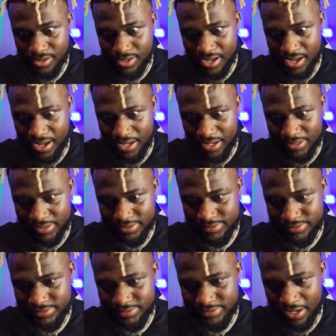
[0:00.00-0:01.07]

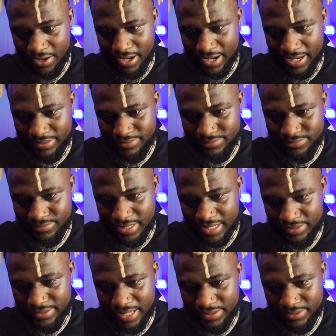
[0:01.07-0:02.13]
Alright.
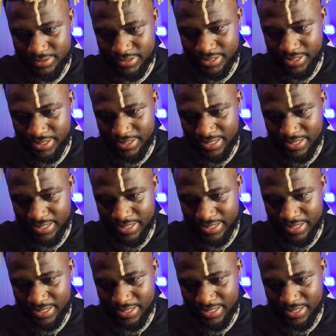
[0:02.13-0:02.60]
That looks good.